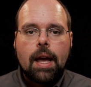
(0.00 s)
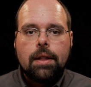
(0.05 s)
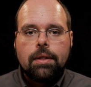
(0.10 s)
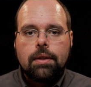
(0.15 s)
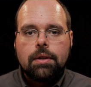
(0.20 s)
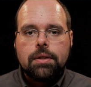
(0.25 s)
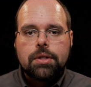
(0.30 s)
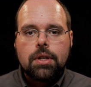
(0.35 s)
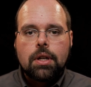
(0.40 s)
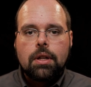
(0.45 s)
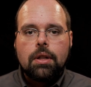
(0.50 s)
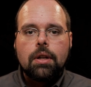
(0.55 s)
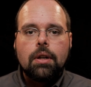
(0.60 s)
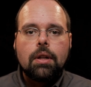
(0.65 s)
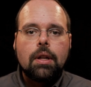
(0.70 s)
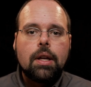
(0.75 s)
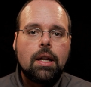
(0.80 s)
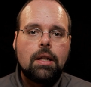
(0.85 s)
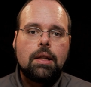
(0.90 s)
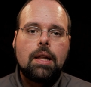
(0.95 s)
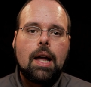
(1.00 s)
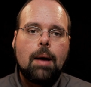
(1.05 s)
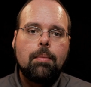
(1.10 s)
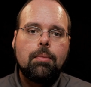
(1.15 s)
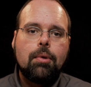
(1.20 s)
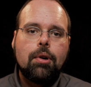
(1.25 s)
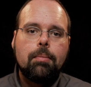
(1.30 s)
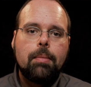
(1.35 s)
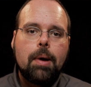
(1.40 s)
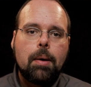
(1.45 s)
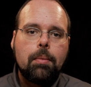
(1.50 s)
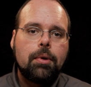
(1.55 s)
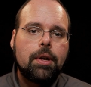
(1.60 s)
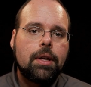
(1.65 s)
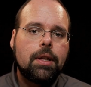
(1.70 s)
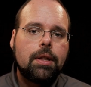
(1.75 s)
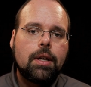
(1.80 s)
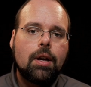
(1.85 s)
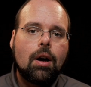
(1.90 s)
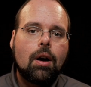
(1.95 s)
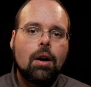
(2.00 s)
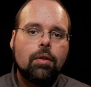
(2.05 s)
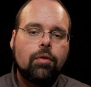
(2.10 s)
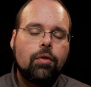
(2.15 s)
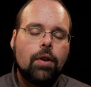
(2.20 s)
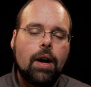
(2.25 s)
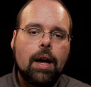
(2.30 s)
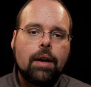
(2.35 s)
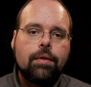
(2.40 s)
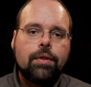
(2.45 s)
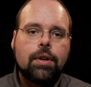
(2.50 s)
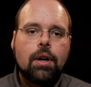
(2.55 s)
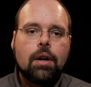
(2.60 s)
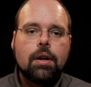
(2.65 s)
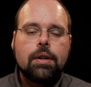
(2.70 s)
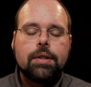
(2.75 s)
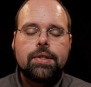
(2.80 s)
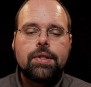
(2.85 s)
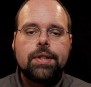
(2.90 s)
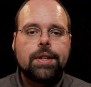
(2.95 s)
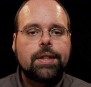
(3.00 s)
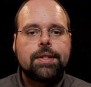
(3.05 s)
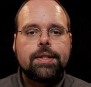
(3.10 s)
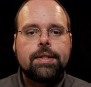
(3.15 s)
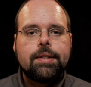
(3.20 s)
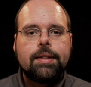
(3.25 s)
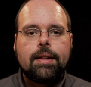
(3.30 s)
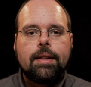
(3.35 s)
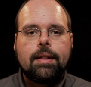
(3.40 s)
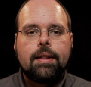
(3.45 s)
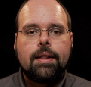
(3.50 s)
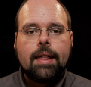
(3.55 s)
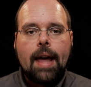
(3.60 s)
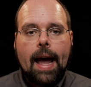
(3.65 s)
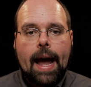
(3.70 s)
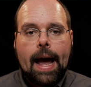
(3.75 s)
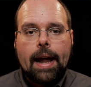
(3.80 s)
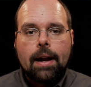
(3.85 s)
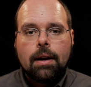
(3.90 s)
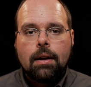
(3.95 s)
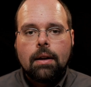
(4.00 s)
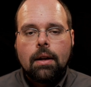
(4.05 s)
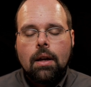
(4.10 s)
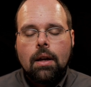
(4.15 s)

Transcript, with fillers: and there's clearly a lot more memory in the R5 and R6 than that.